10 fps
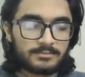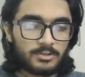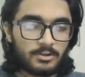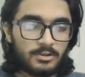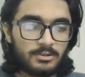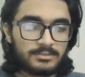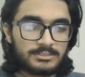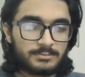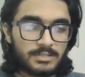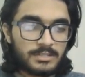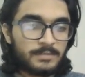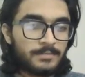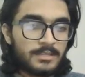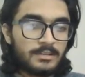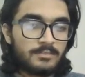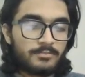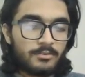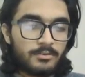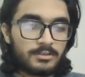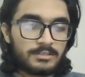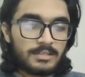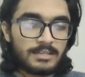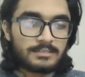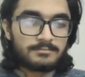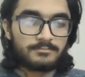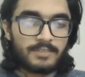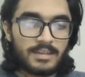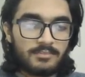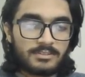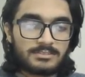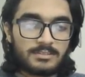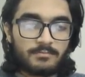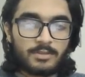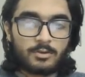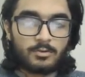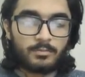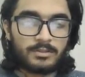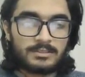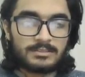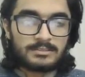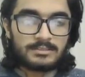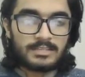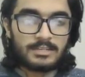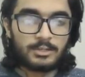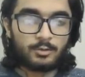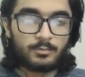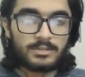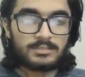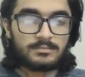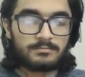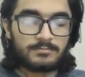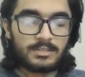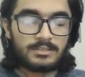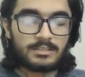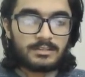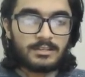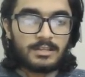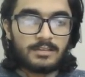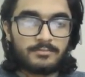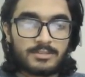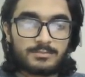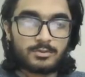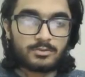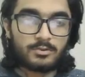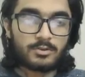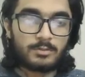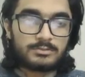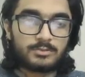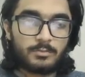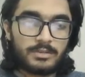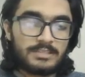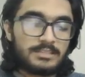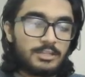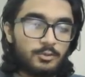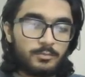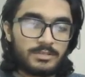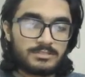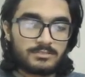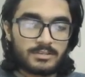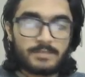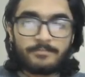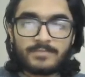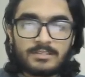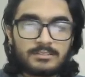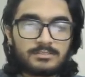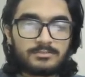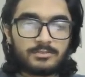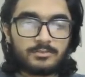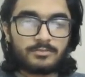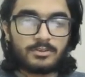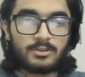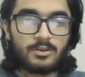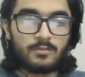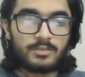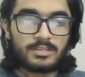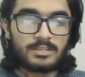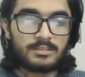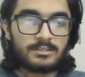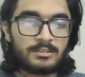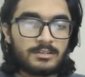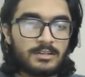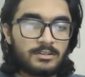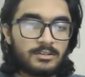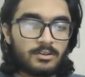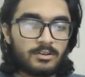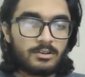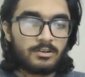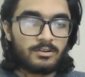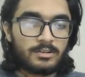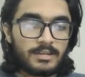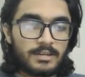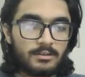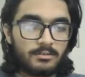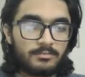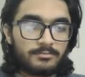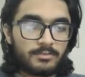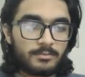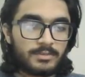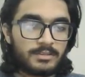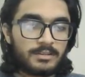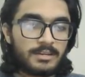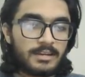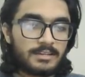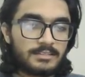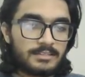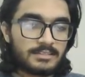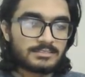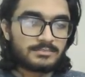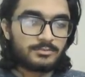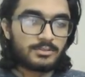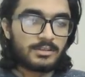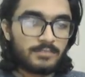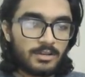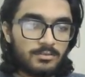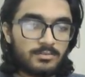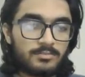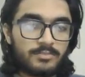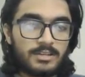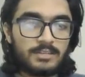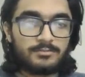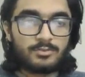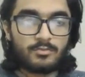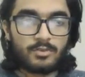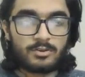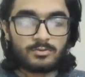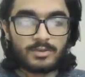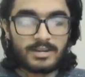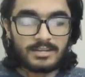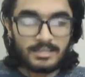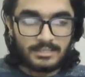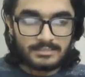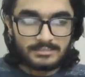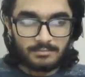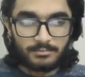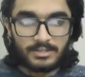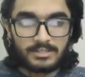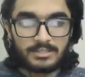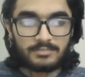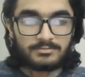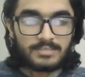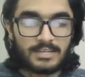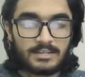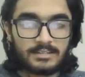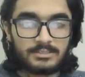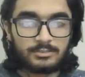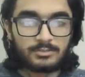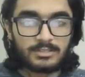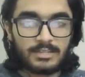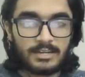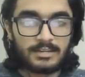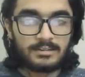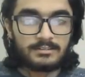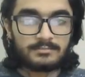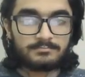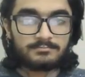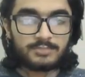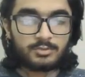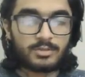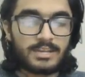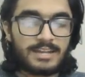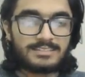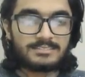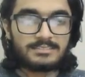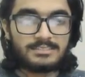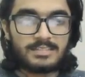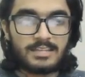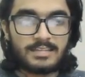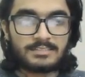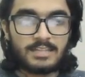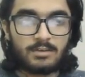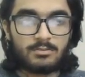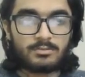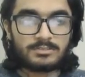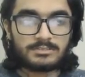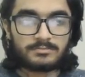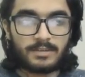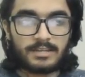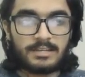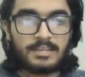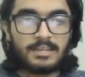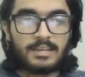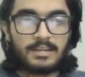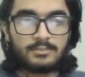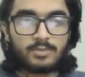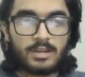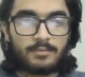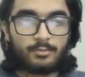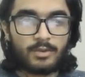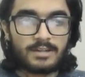toggle on this button for, like, whenever someone open then new page, then the facebook.com is open in the new page. Okay, so for now we can toggle on and off from here. And then next we have download file. If you want to add some PDF, that you can add the CTA, like download this file, and you have to